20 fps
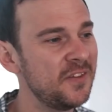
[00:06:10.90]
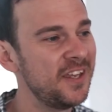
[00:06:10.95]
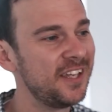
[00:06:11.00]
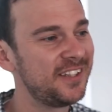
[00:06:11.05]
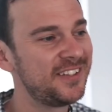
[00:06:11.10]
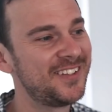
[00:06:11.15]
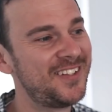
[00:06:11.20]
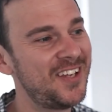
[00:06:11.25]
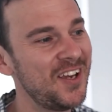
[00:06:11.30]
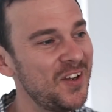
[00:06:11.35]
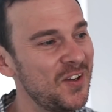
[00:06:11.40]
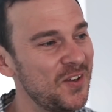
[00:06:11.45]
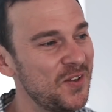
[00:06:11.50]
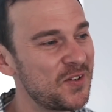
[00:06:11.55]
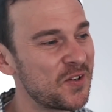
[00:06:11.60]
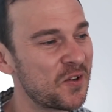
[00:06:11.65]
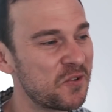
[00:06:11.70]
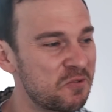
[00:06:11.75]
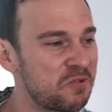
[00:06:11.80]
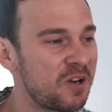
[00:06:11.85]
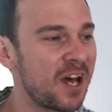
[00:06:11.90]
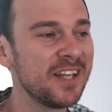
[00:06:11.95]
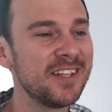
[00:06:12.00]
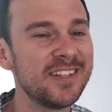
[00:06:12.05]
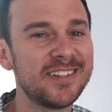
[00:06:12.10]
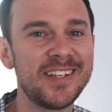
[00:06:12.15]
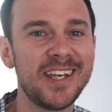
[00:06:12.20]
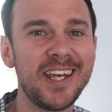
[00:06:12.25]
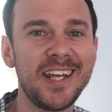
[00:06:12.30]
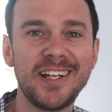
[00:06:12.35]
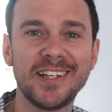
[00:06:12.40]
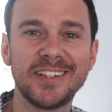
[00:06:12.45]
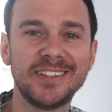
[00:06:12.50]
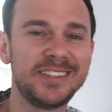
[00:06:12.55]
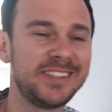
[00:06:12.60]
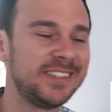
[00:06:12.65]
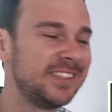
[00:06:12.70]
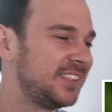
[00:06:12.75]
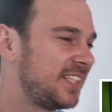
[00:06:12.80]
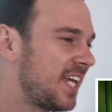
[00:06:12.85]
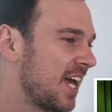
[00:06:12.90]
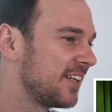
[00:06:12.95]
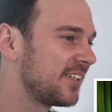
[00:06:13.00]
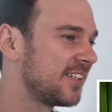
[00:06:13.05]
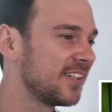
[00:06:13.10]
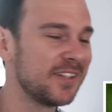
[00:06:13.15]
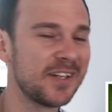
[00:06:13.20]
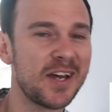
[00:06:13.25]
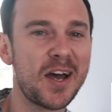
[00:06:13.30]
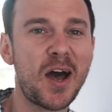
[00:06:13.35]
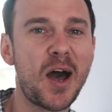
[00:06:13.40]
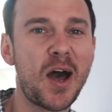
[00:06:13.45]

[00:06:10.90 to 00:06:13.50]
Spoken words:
This dude runs in and gets an